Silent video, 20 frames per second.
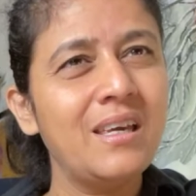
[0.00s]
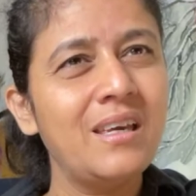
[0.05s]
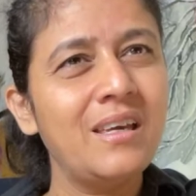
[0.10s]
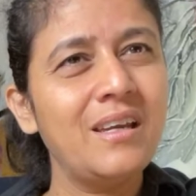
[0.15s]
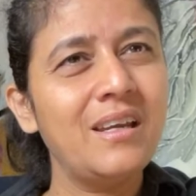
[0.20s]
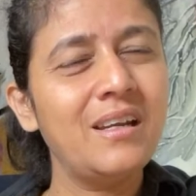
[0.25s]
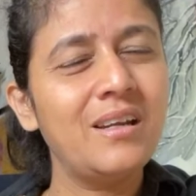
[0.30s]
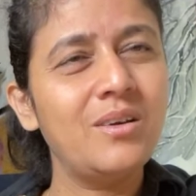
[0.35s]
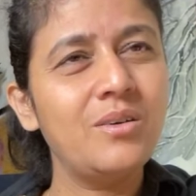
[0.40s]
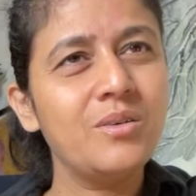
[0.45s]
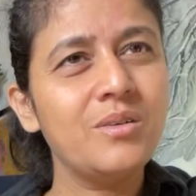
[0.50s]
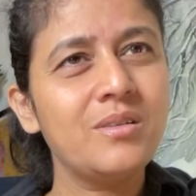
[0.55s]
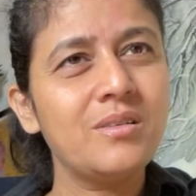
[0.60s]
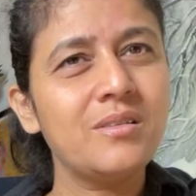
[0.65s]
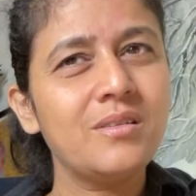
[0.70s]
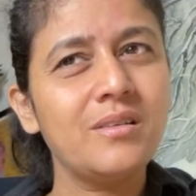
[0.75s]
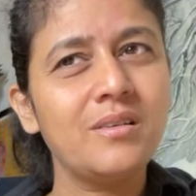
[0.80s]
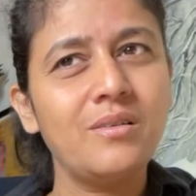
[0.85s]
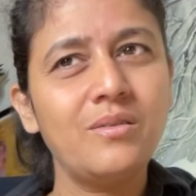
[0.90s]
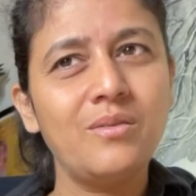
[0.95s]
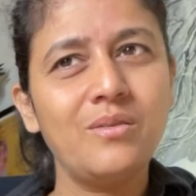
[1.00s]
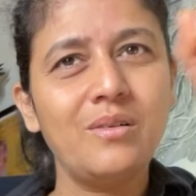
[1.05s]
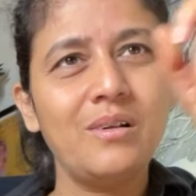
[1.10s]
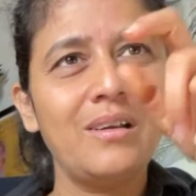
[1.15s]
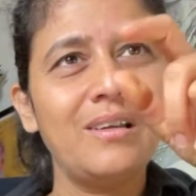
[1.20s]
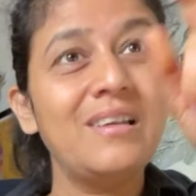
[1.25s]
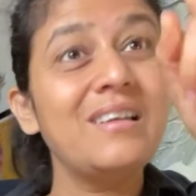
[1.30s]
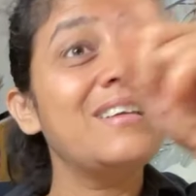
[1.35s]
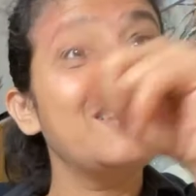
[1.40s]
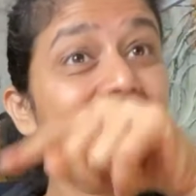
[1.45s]
It goes,
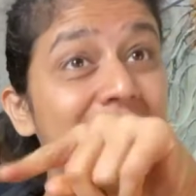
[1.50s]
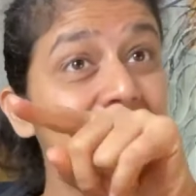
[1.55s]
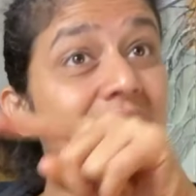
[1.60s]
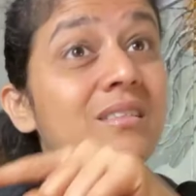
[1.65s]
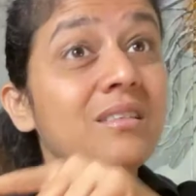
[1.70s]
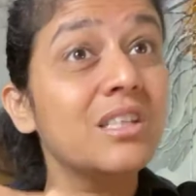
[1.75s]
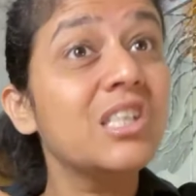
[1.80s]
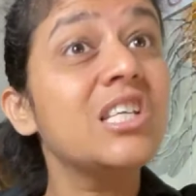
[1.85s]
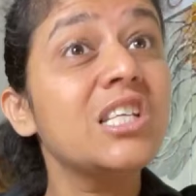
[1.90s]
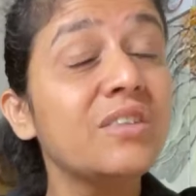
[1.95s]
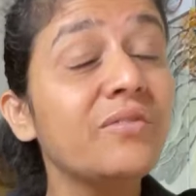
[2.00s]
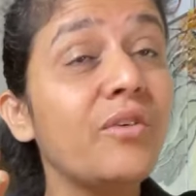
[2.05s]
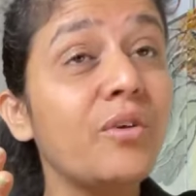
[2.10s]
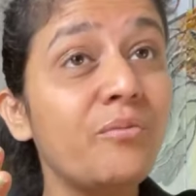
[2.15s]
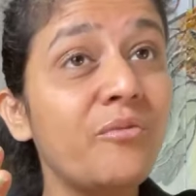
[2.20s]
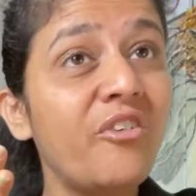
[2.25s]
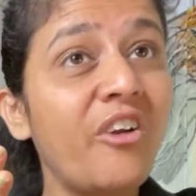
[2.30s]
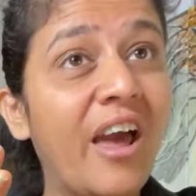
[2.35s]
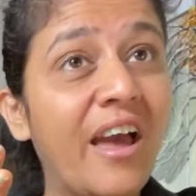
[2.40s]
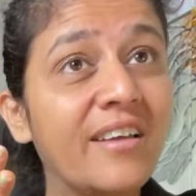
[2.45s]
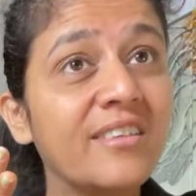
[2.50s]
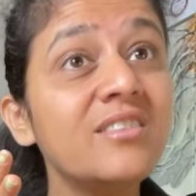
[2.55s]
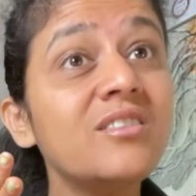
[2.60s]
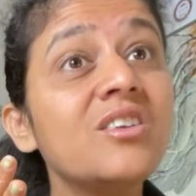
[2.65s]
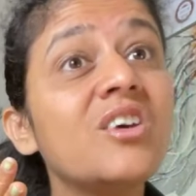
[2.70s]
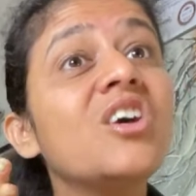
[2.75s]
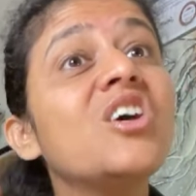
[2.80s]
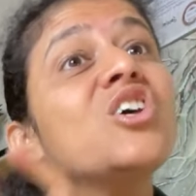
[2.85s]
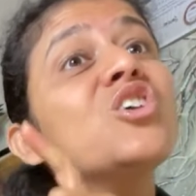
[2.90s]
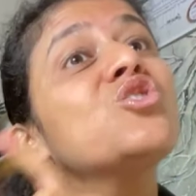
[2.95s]
she's from France.
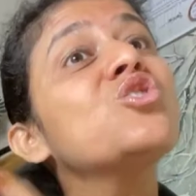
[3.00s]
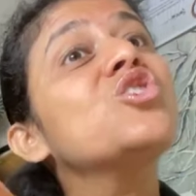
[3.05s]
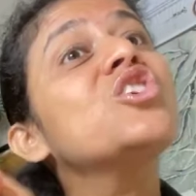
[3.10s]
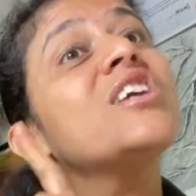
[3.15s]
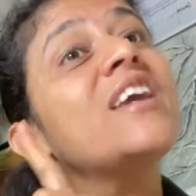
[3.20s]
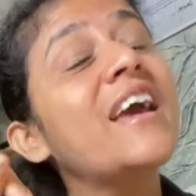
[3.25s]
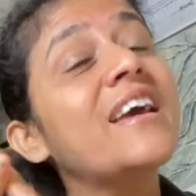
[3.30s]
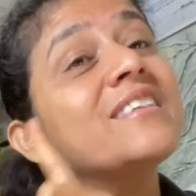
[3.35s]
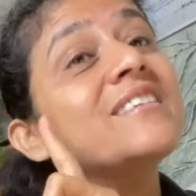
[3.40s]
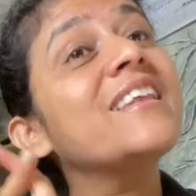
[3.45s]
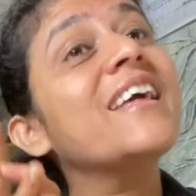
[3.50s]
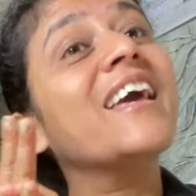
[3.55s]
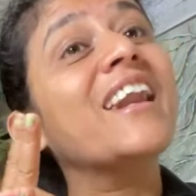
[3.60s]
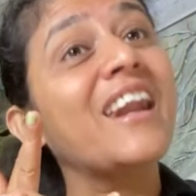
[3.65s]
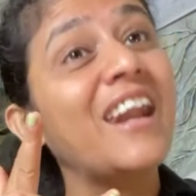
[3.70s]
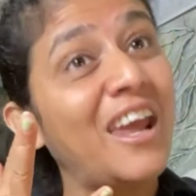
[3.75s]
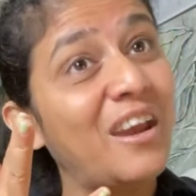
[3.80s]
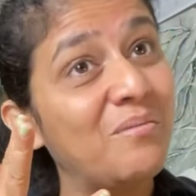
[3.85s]
So she has their name.